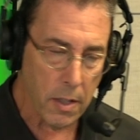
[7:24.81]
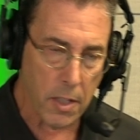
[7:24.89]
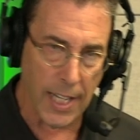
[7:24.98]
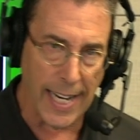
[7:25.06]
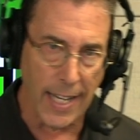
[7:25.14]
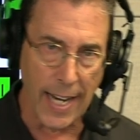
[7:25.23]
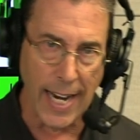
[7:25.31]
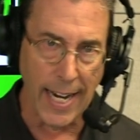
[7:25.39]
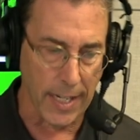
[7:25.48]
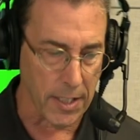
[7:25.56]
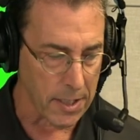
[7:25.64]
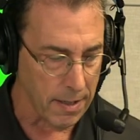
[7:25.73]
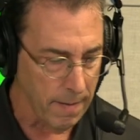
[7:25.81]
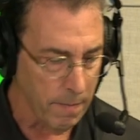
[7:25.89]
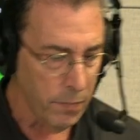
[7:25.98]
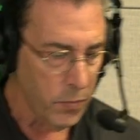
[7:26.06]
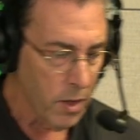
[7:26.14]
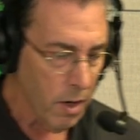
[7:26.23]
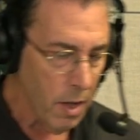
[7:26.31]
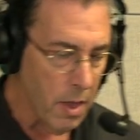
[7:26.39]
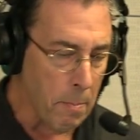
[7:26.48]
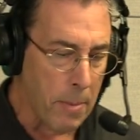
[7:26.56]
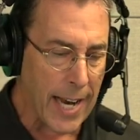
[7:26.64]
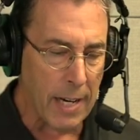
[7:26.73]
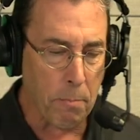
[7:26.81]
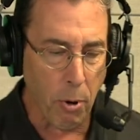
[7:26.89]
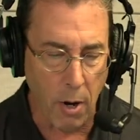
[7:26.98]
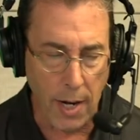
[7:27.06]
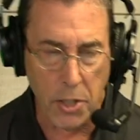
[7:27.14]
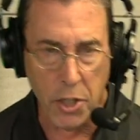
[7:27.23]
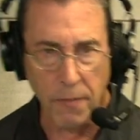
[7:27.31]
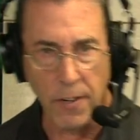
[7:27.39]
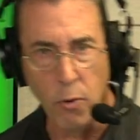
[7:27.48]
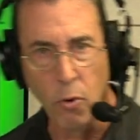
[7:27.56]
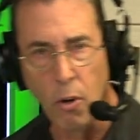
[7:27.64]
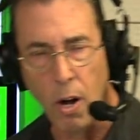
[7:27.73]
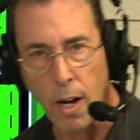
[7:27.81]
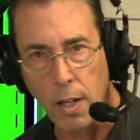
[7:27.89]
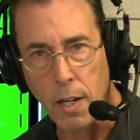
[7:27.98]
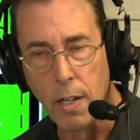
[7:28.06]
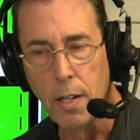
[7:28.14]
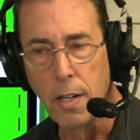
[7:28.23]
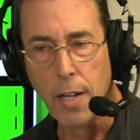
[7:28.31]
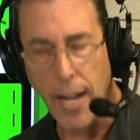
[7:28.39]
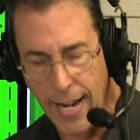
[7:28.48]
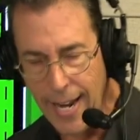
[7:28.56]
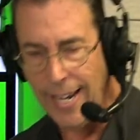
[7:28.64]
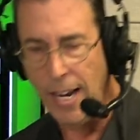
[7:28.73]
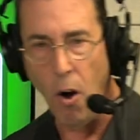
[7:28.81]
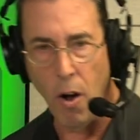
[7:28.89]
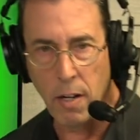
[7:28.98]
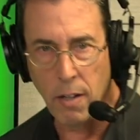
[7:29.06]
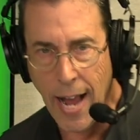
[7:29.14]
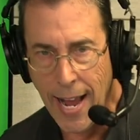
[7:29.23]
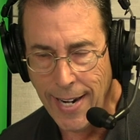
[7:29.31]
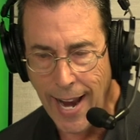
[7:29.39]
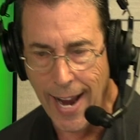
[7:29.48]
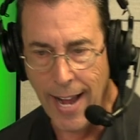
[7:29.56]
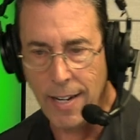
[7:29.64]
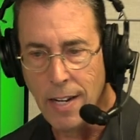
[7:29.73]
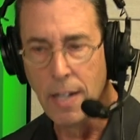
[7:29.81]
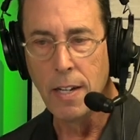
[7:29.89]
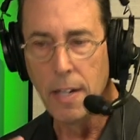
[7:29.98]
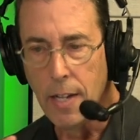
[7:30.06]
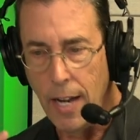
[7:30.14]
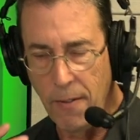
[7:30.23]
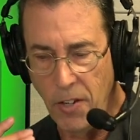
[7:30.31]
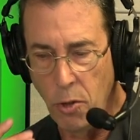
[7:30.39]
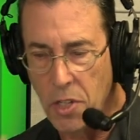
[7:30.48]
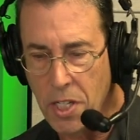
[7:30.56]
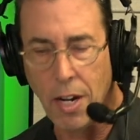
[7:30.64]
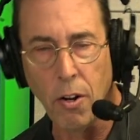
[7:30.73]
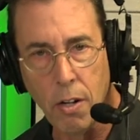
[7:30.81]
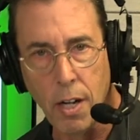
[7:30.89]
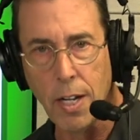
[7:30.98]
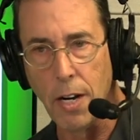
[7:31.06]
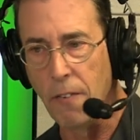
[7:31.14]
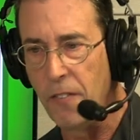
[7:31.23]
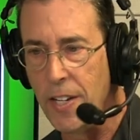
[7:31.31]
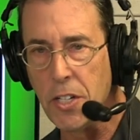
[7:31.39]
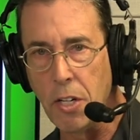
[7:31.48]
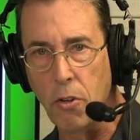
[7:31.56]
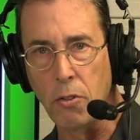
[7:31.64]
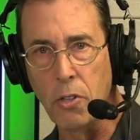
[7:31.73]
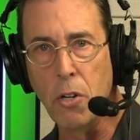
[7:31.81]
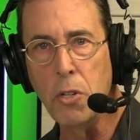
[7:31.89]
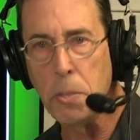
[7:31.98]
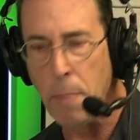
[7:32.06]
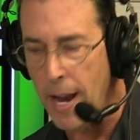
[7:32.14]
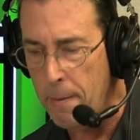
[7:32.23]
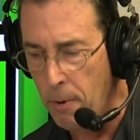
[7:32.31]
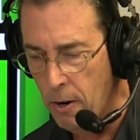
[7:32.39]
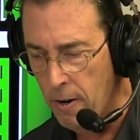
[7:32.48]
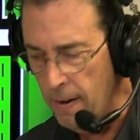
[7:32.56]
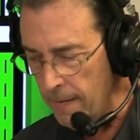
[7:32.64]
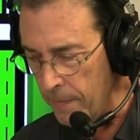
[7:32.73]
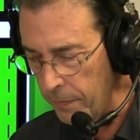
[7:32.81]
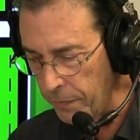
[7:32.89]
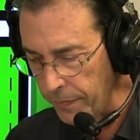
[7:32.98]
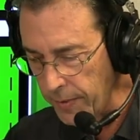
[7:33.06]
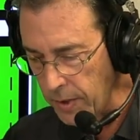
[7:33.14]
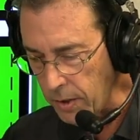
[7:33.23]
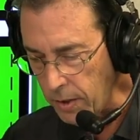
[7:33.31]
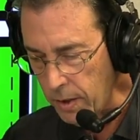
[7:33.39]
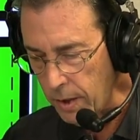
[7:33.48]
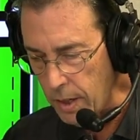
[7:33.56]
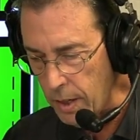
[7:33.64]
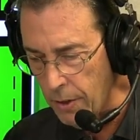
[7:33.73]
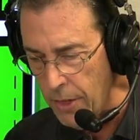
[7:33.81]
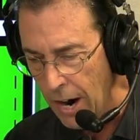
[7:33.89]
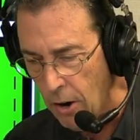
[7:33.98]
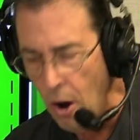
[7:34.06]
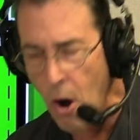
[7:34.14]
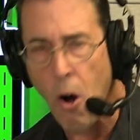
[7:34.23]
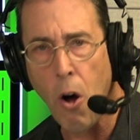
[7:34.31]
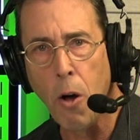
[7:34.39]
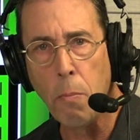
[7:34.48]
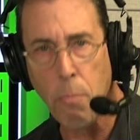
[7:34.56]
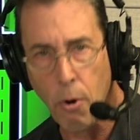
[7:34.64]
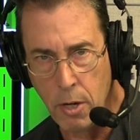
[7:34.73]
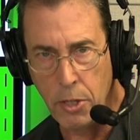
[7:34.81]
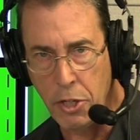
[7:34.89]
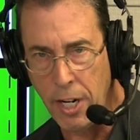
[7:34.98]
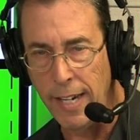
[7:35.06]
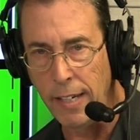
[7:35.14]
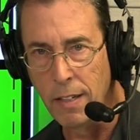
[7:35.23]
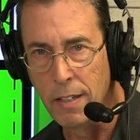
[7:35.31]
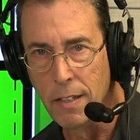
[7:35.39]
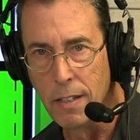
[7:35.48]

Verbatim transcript: CDs. The big push, if you look at any online ad, if you still look at a physical newspaper, they're all pushing